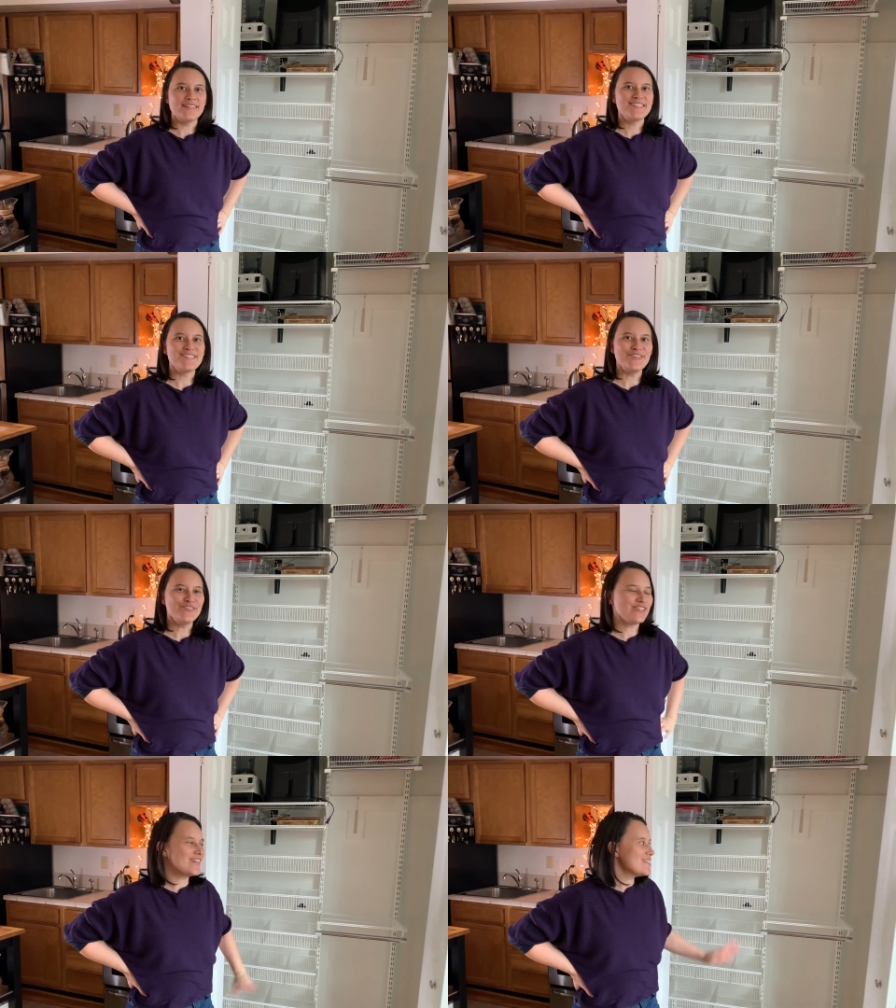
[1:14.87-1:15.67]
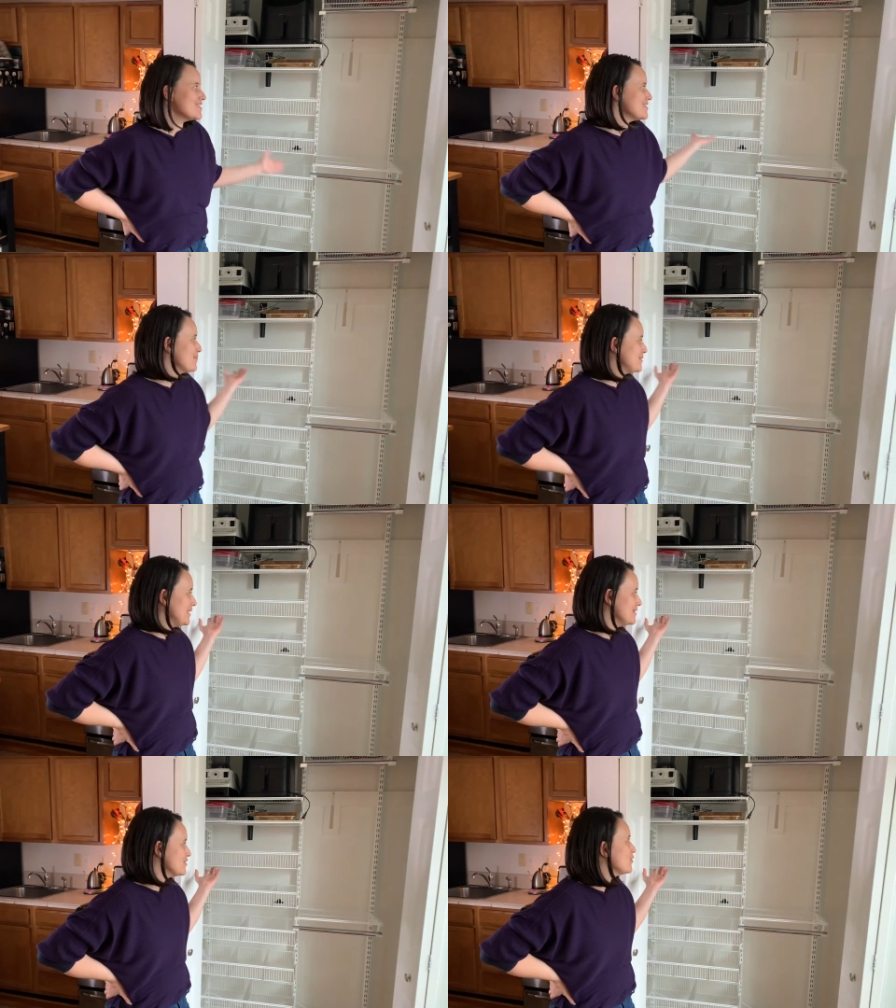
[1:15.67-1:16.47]
So the closet's
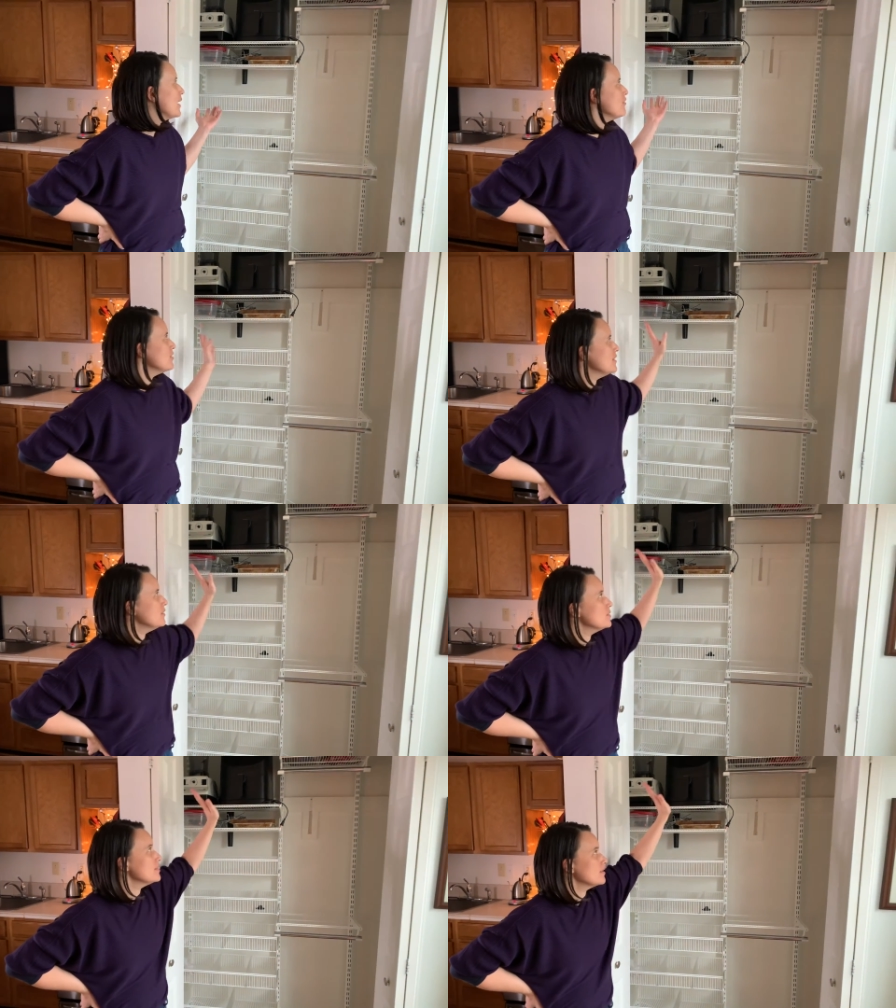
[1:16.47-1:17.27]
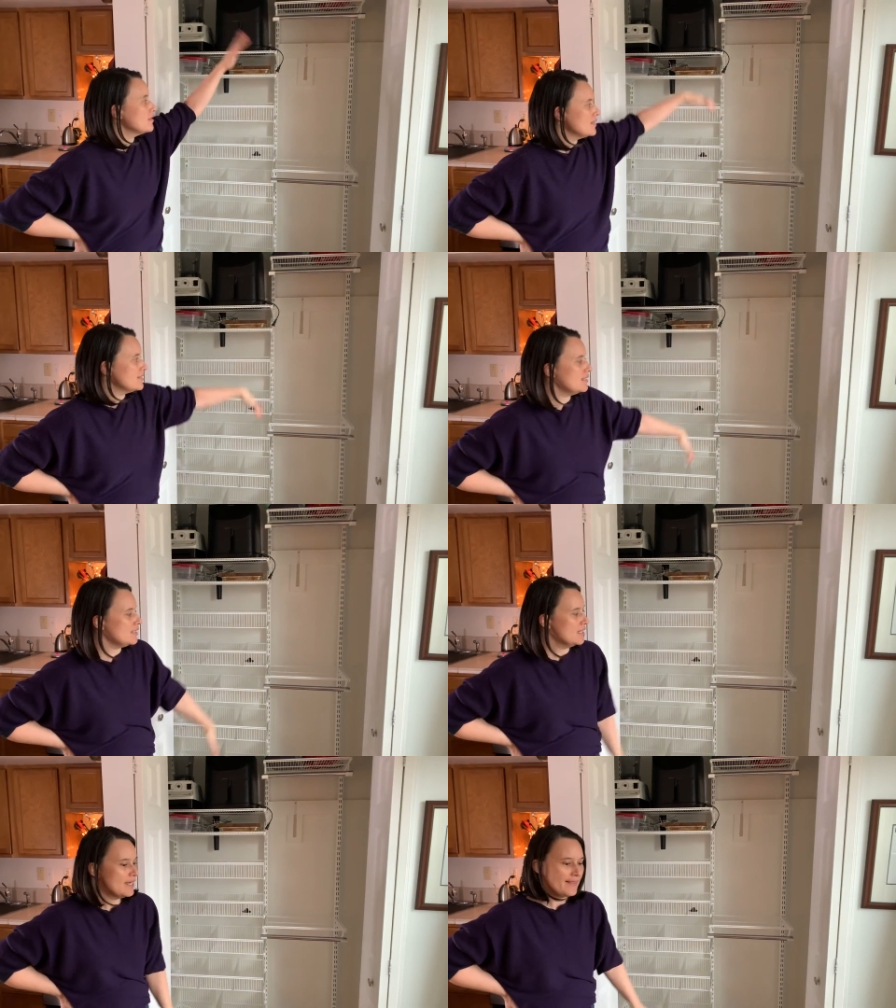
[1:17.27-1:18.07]
empty. So everything that was in the closet
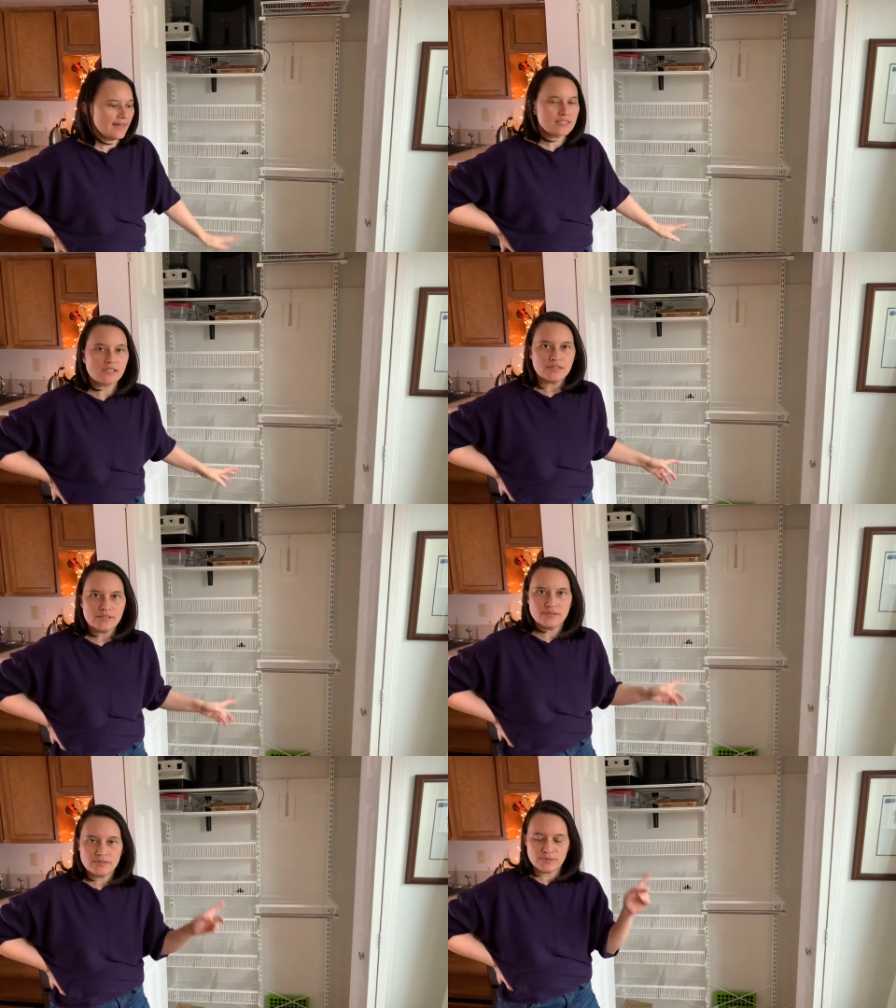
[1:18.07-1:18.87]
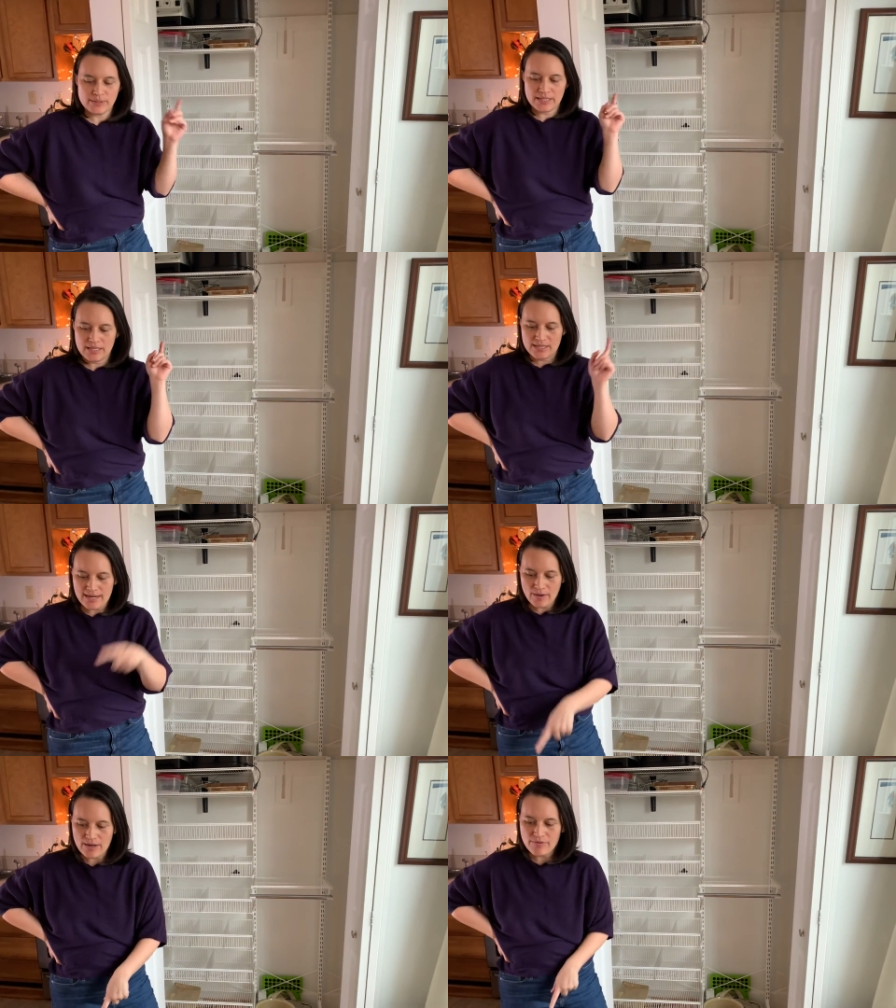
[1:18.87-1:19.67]
that is clothes, we
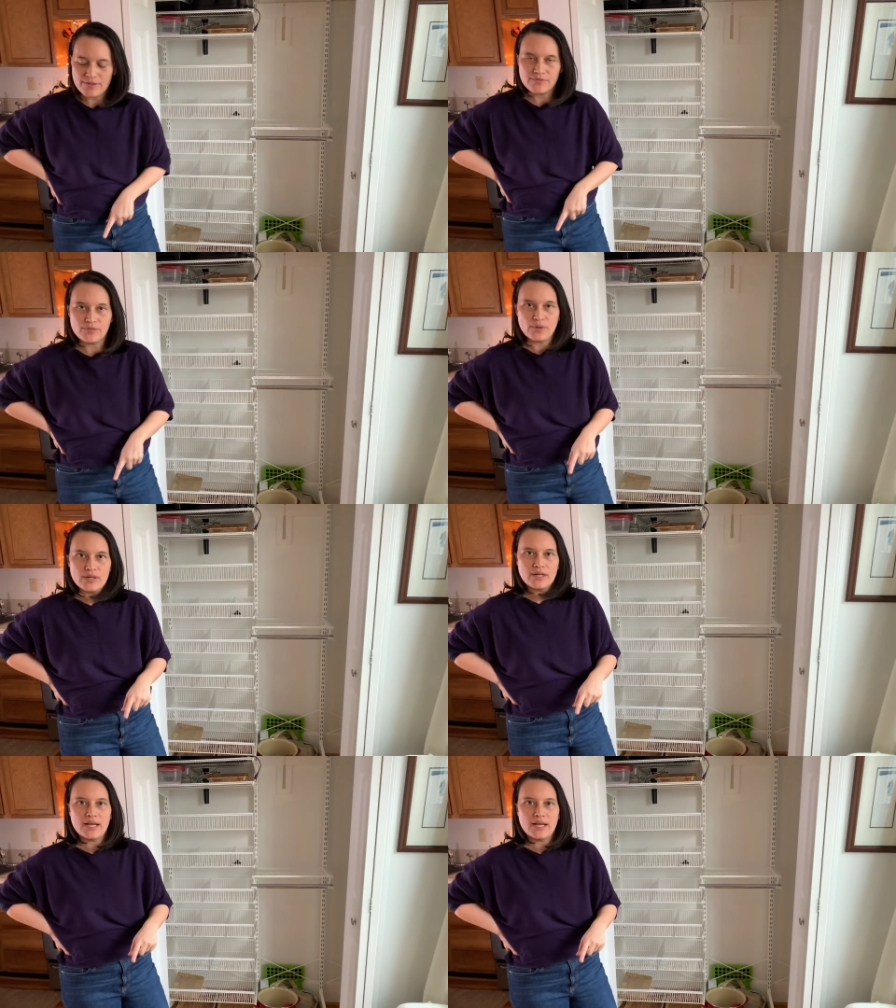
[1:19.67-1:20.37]
now have on the floor.